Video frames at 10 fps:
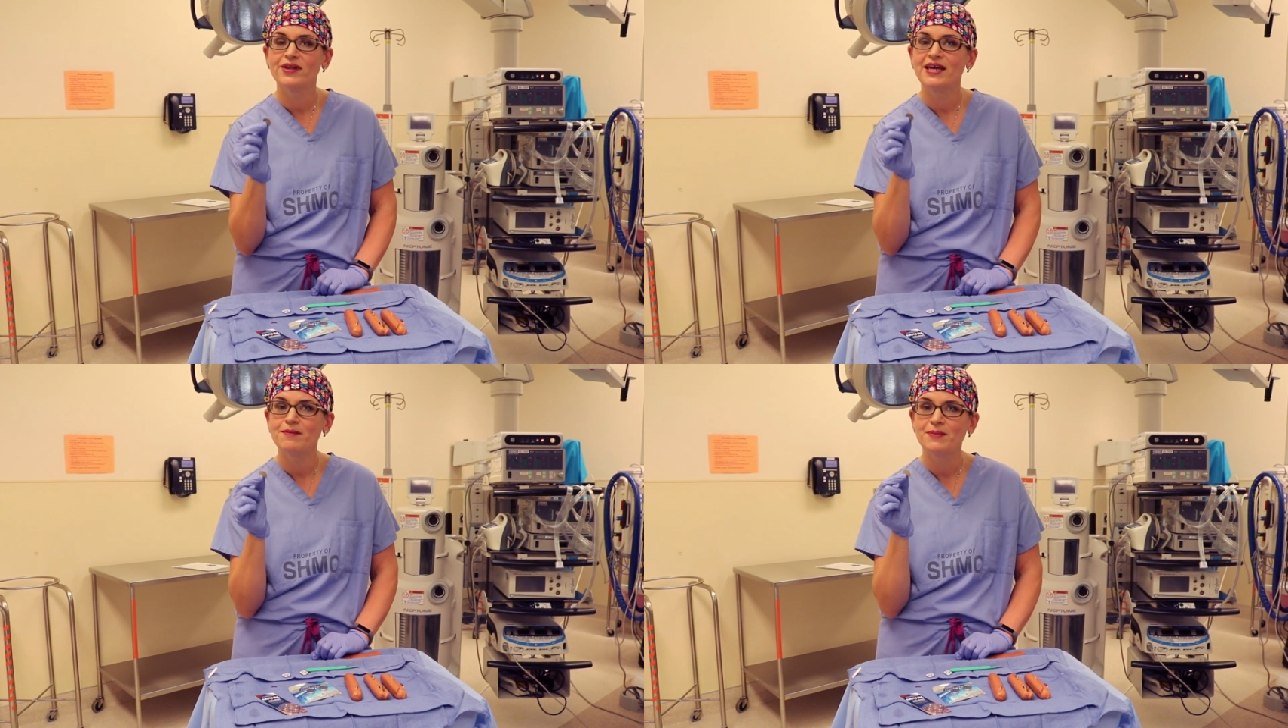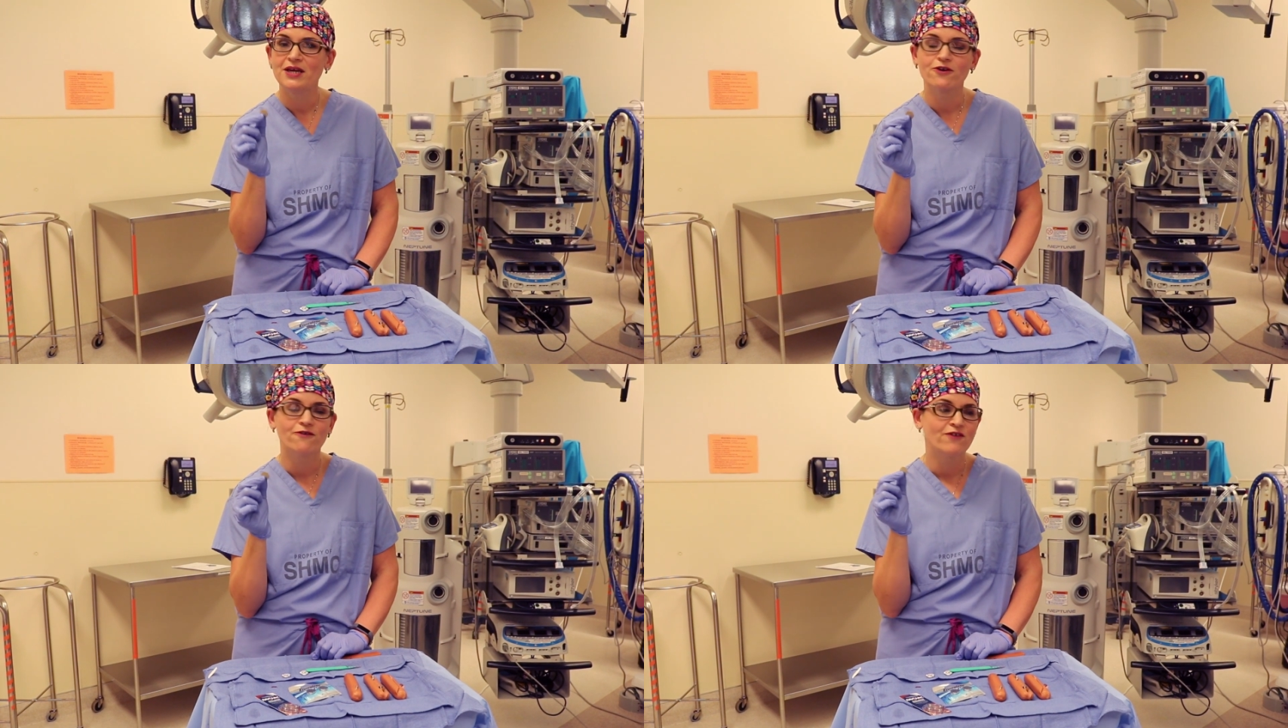let it be
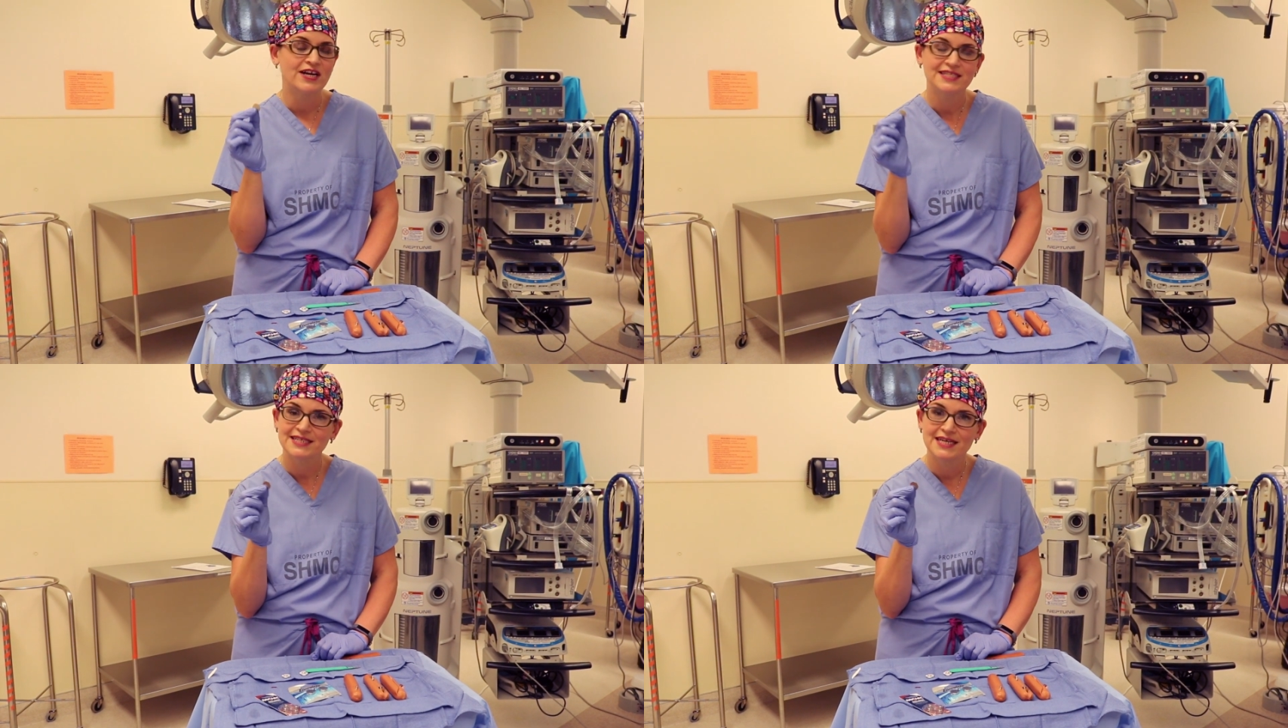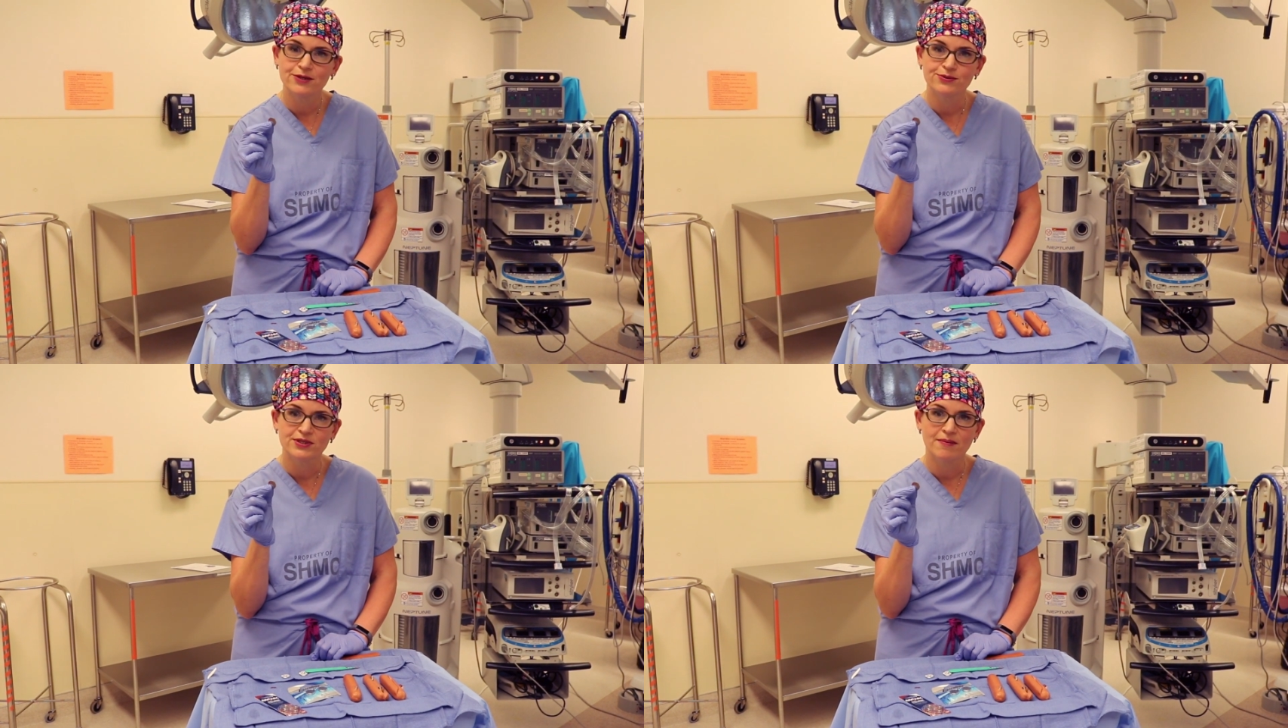your friend's
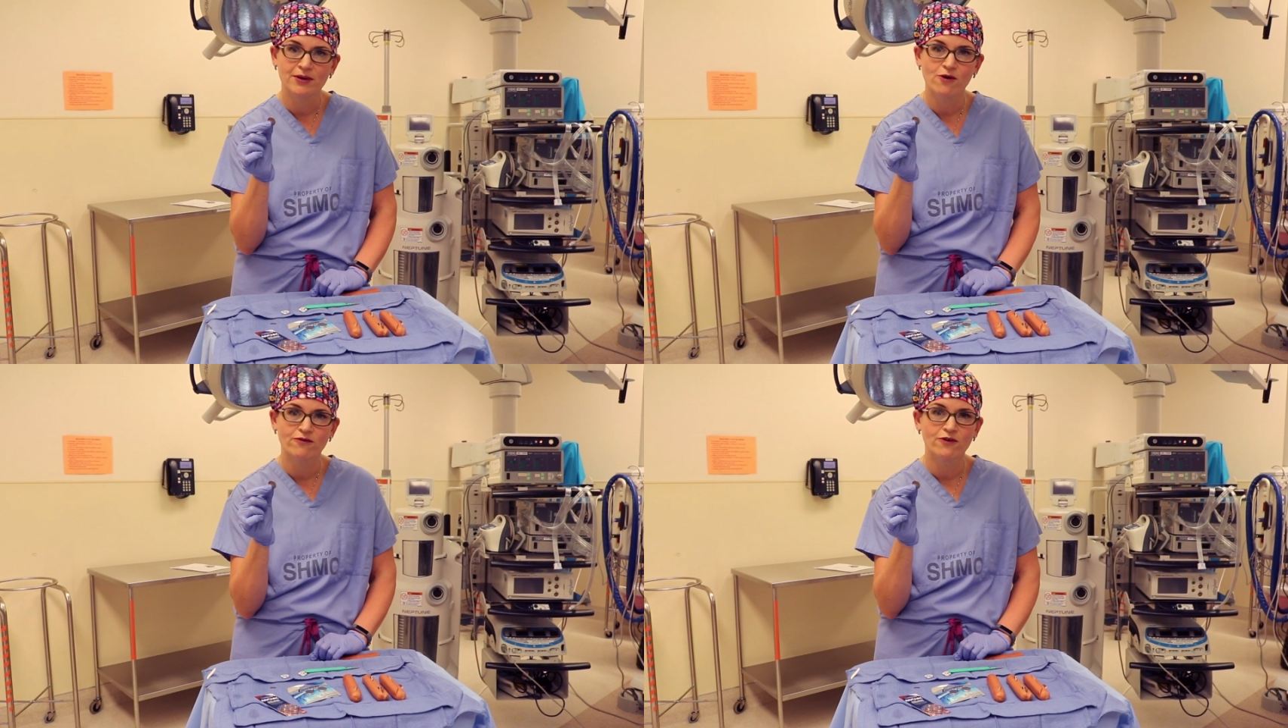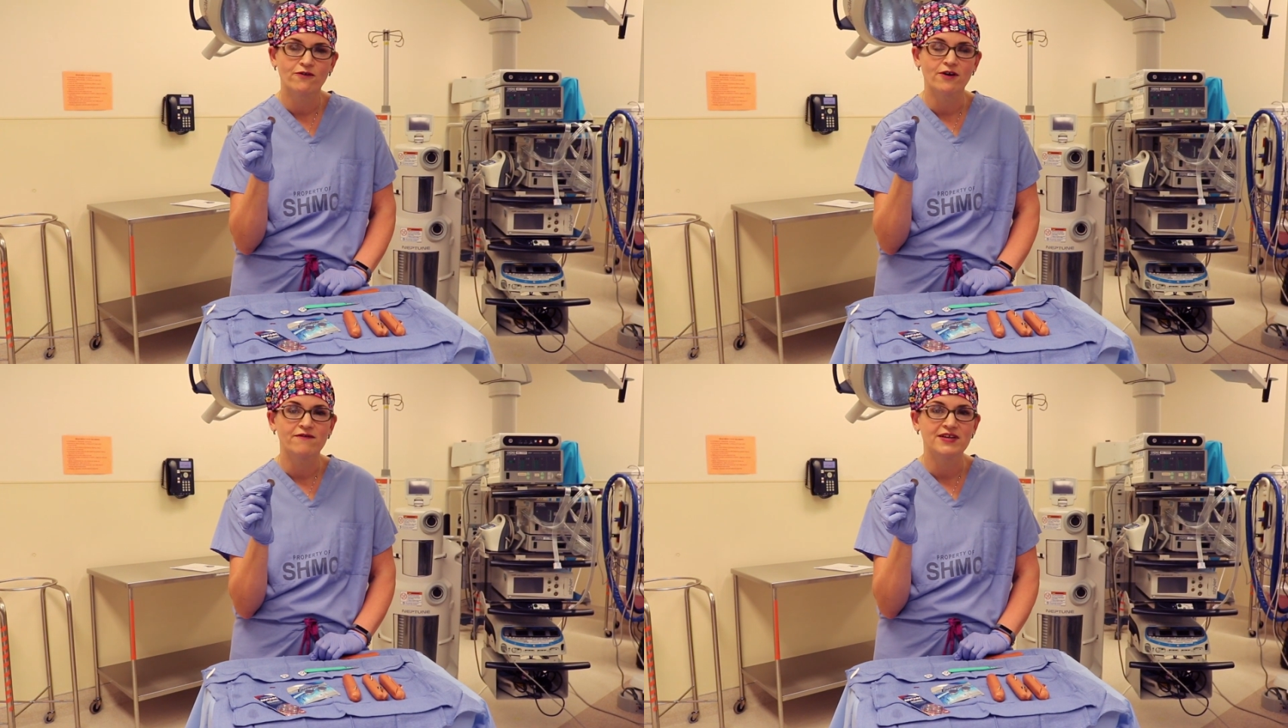kid who's coming over
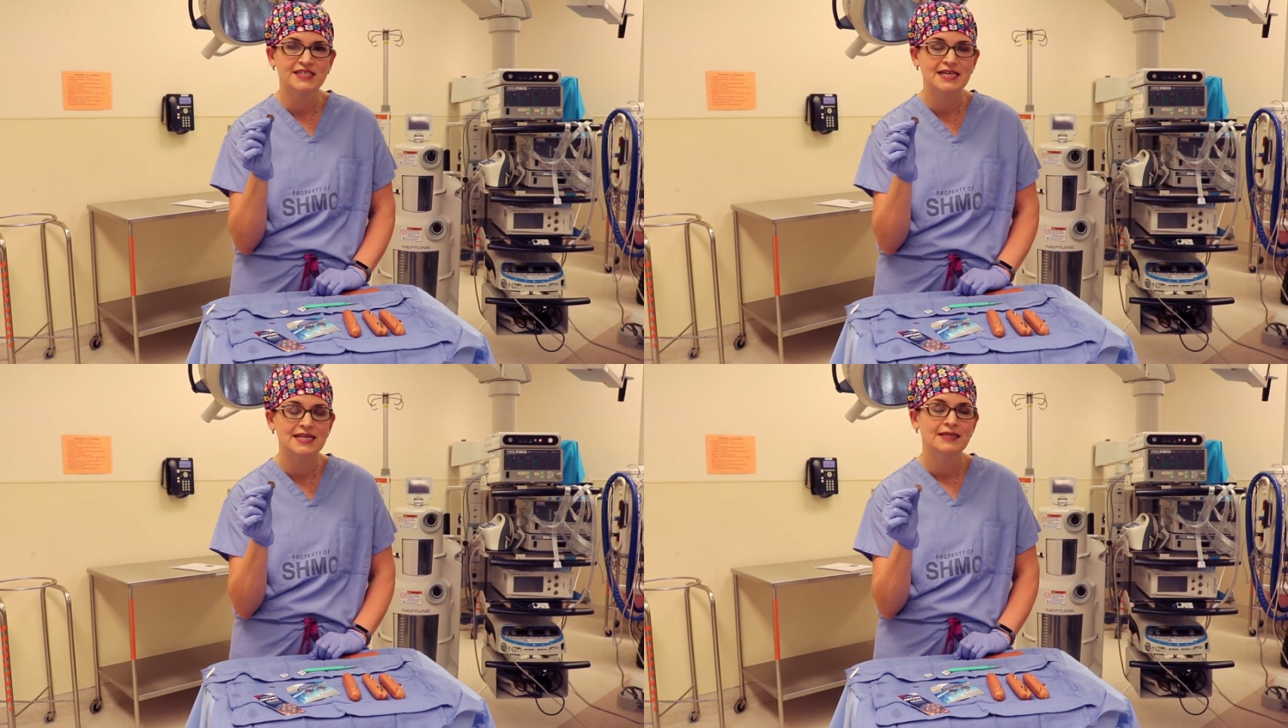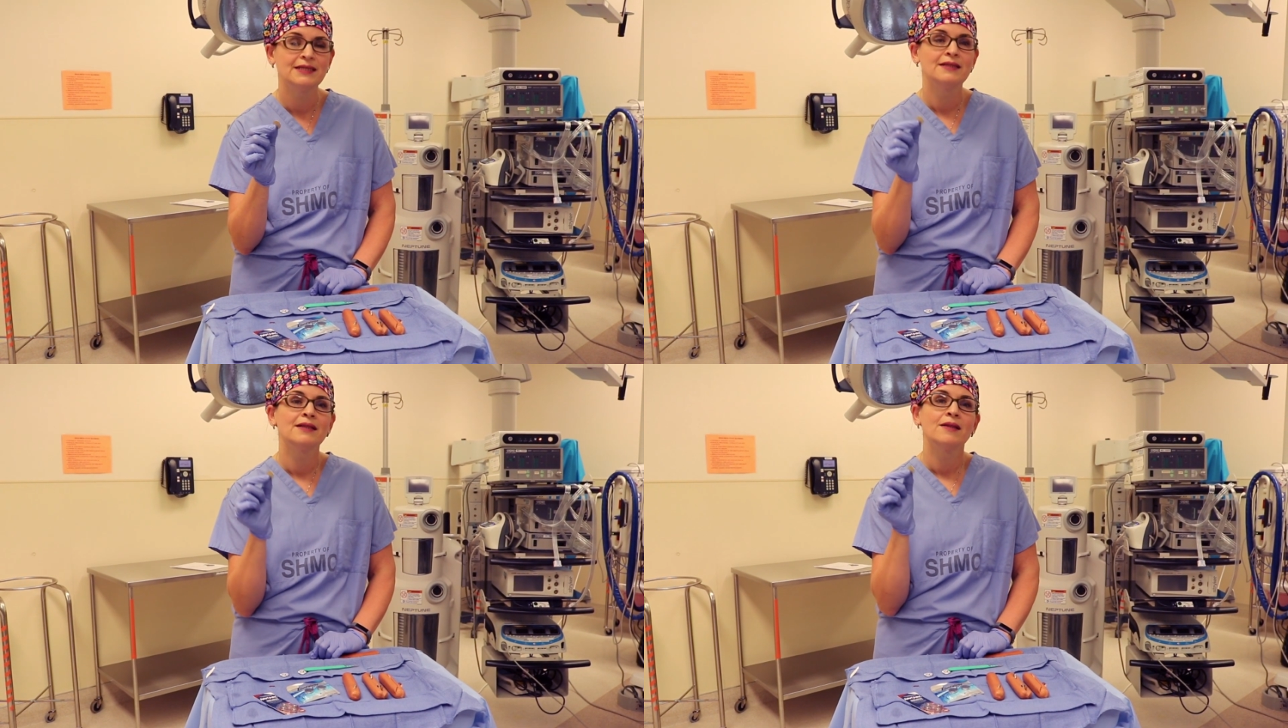for a visit.